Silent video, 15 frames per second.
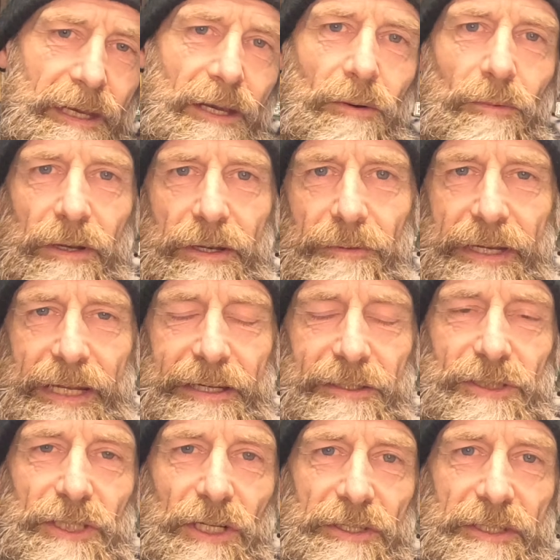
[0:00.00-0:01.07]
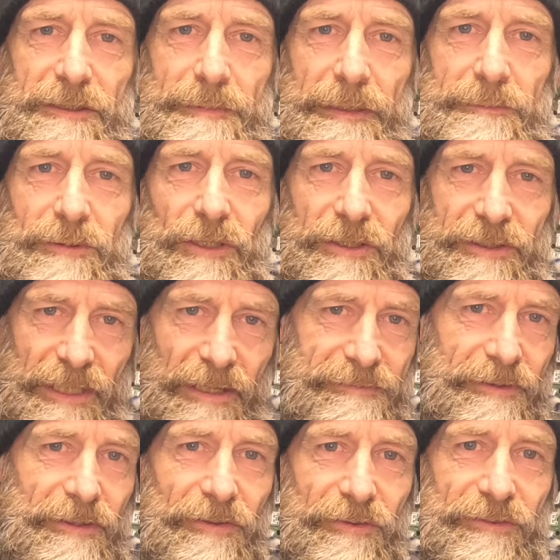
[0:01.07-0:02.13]
when I went out and shot those beam shots, I
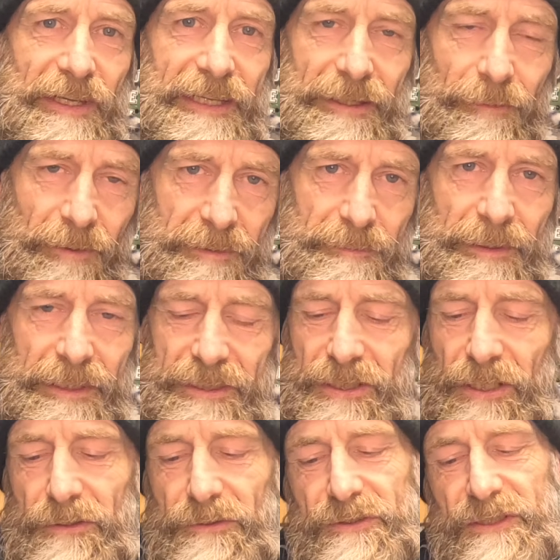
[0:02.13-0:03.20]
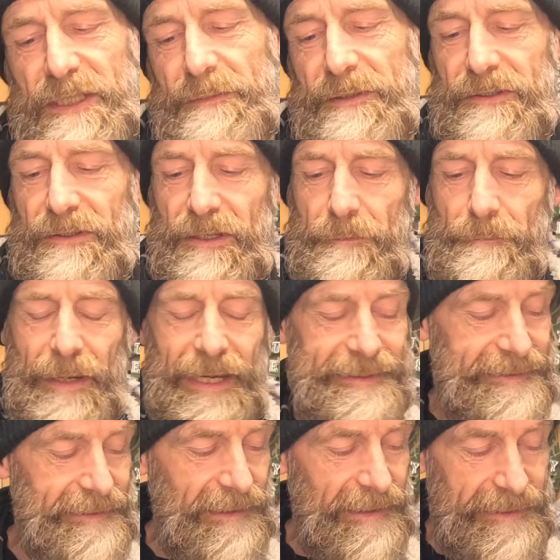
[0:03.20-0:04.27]
forgot to take it with me, so you'll see me do it
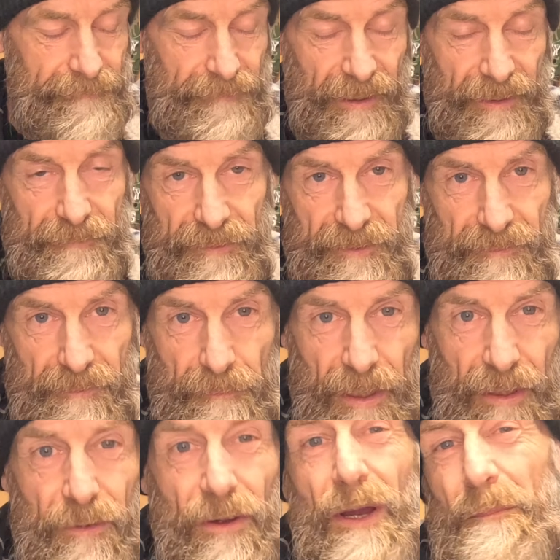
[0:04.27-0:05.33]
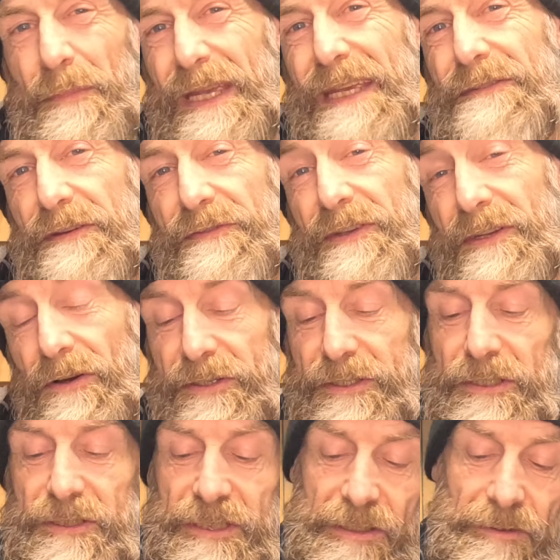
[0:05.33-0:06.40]
manually rather than with the remote. But even if you're not
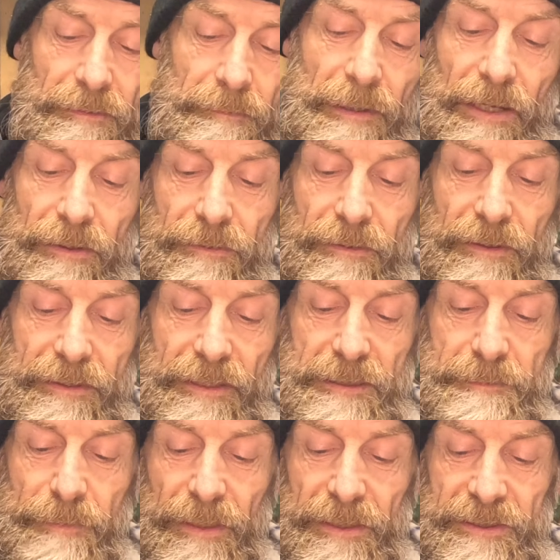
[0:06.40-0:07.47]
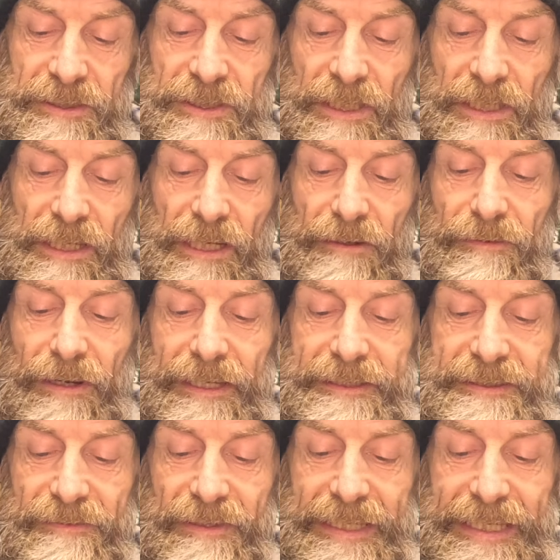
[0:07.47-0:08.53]
using the remote, those buttons are
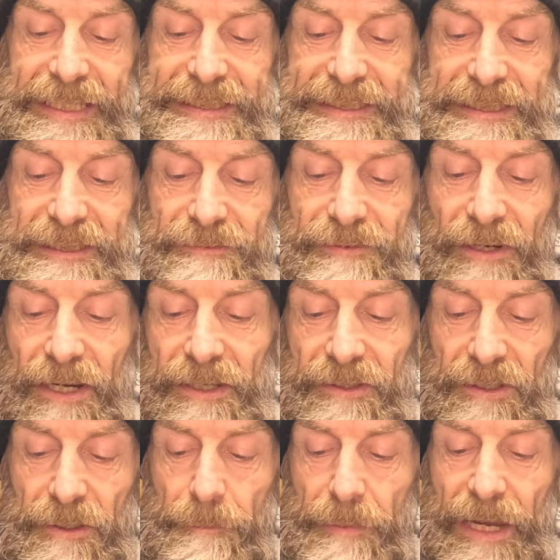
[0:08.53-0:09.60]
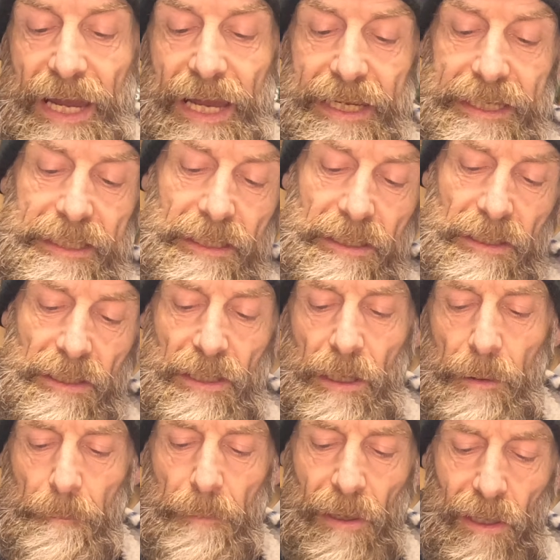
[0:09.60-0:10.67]
relatively easy to find on the back.
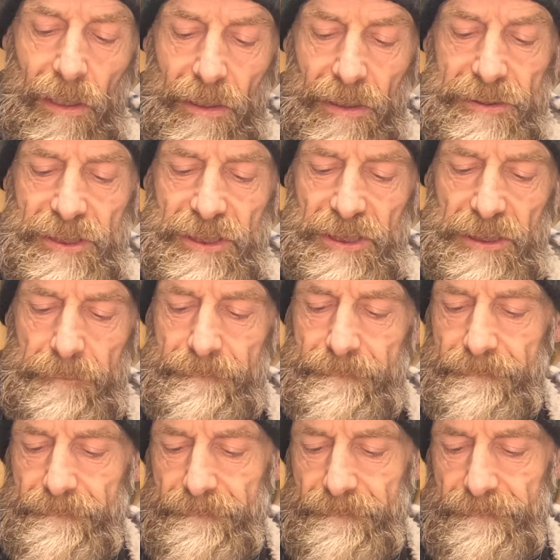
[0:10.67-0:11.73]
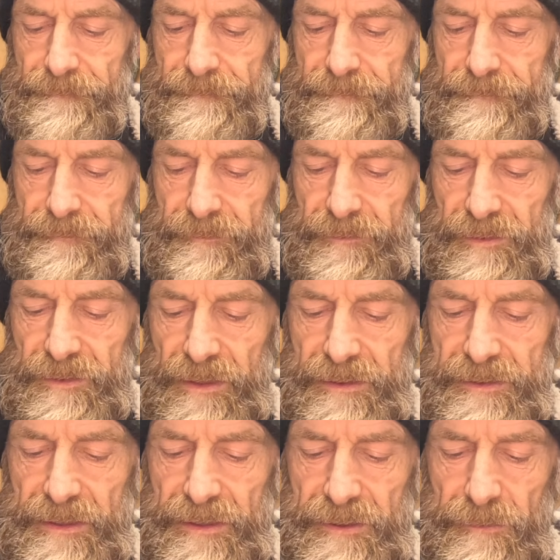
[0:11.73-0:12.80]
Plus, let's
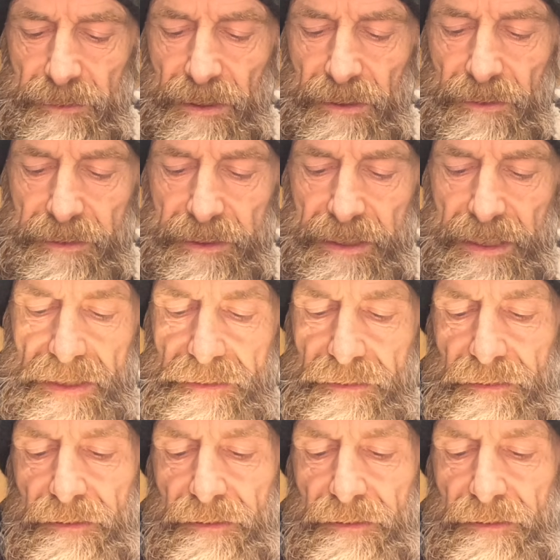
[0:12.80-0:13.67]
just get through that on again.